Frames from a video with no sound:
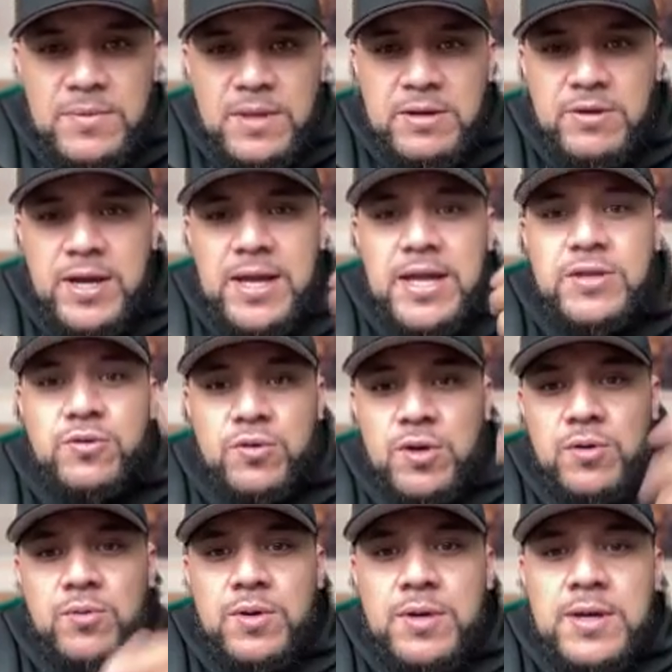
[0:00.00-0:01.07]
right, and your
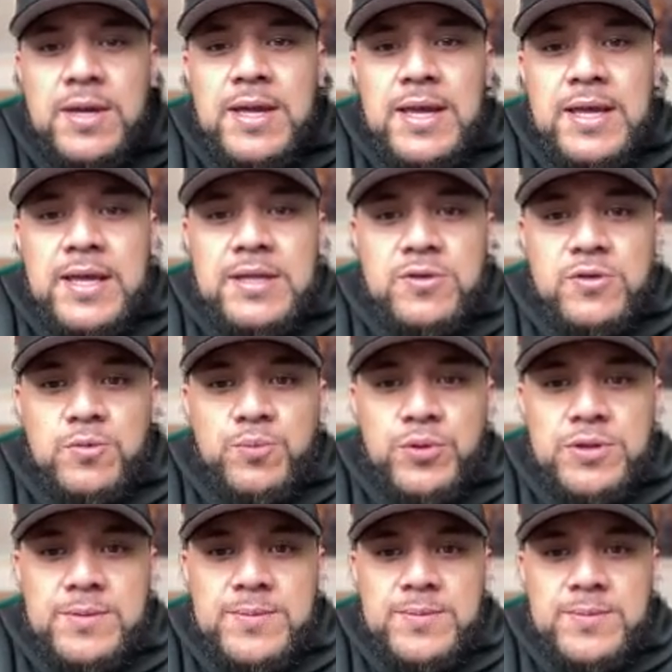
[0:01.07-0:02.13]
goal, and you
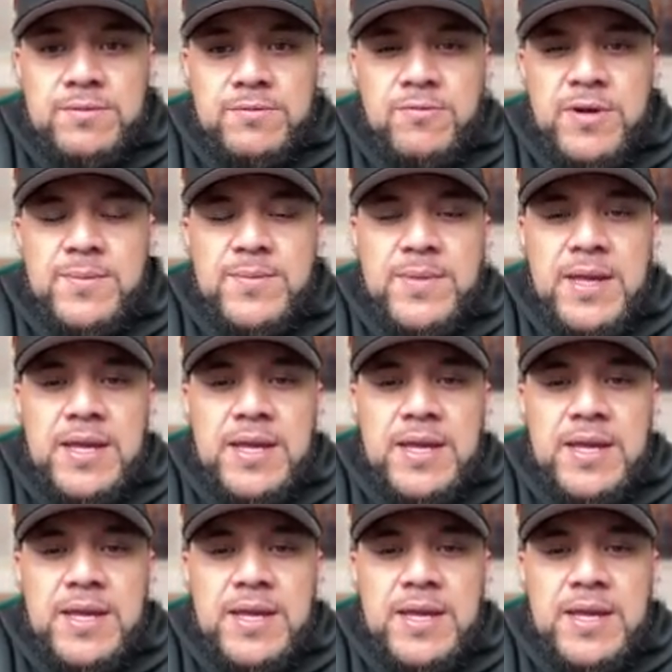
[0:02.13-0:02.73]
put them in, right?